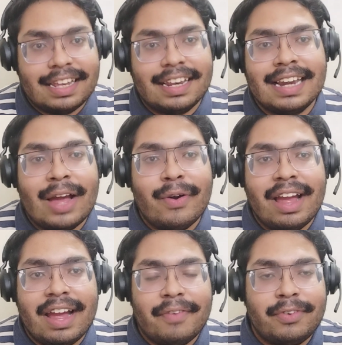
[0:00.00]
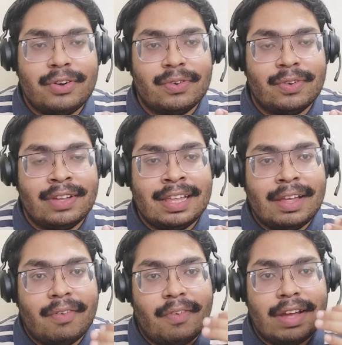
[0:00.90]
Now I have to
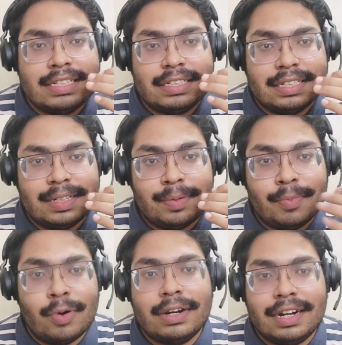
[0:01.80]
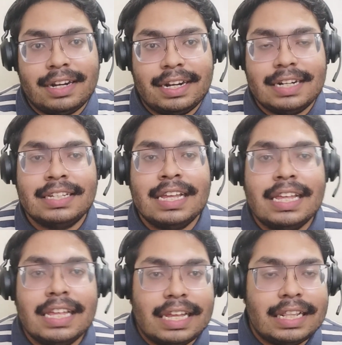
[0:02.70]
watch more content
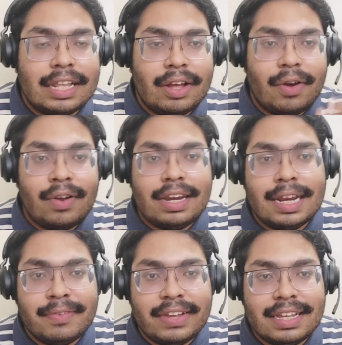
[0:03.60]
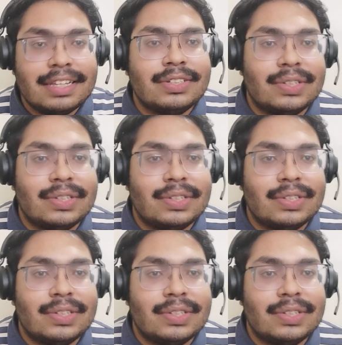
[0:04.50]
in the online way,